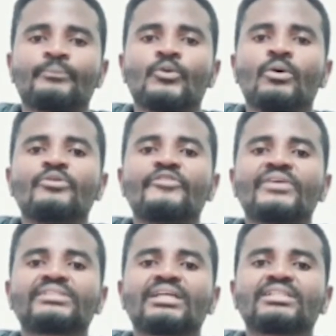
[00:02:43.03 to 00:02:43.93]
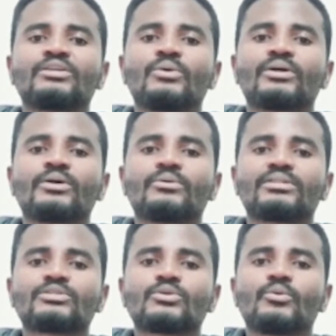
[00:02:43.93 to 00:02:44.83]
When we first started working with
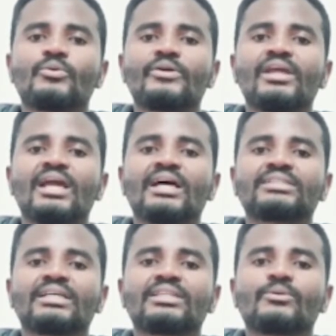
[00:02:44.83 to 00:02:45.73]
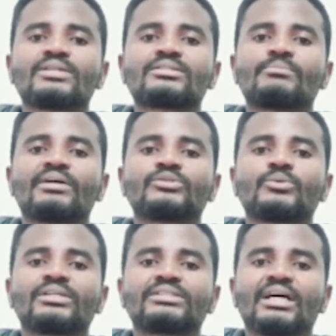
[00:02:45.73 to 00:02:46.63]
the school, we realized that there wasn't much
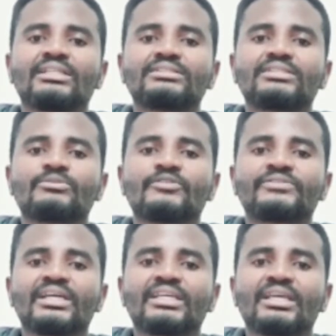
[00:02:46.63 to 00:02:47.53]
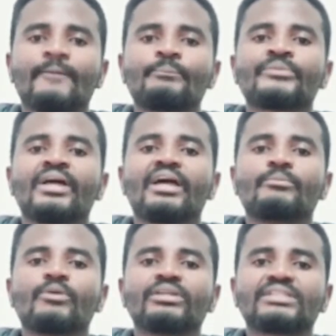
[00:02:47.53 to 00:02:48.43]
work done in terms of tracking and
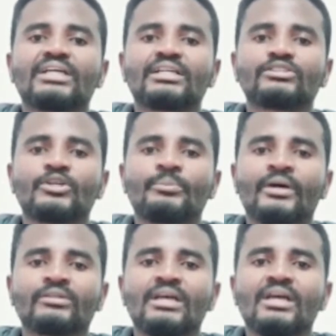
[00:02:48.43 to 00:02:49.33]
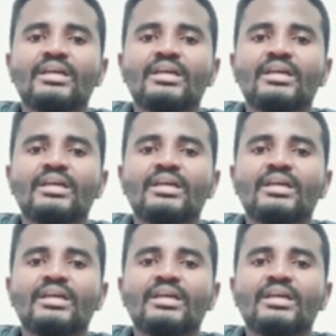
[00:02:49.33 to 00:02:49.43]
monitoring dropout,